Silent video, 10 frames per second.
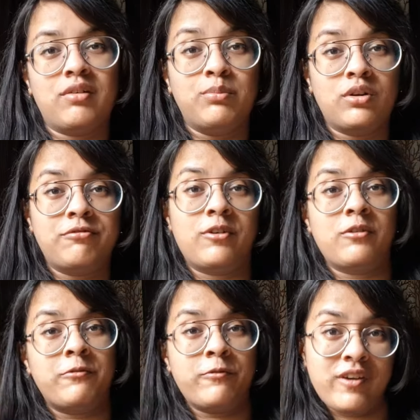a book for
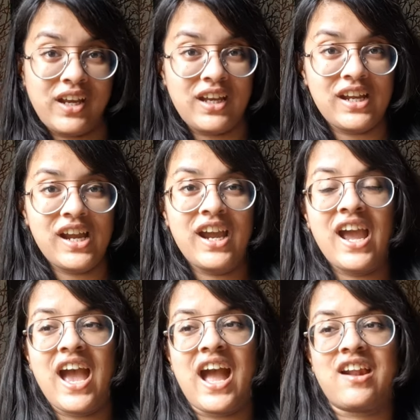free
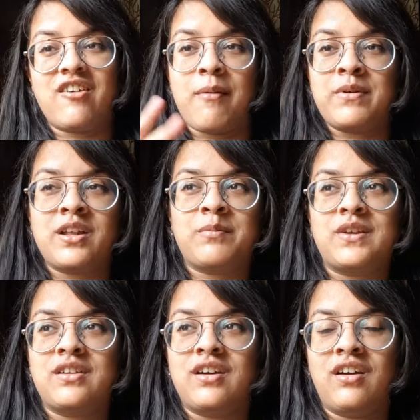and wrap it up
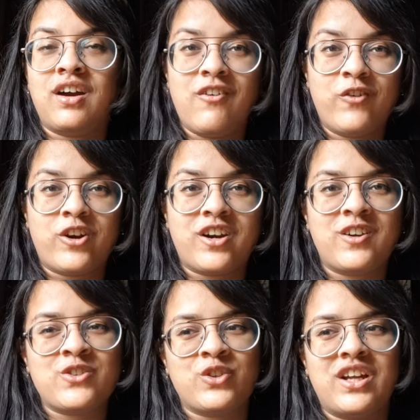in a cover
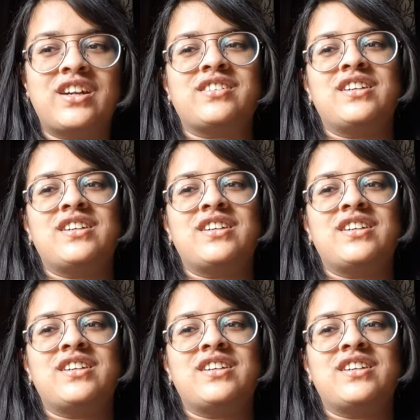so that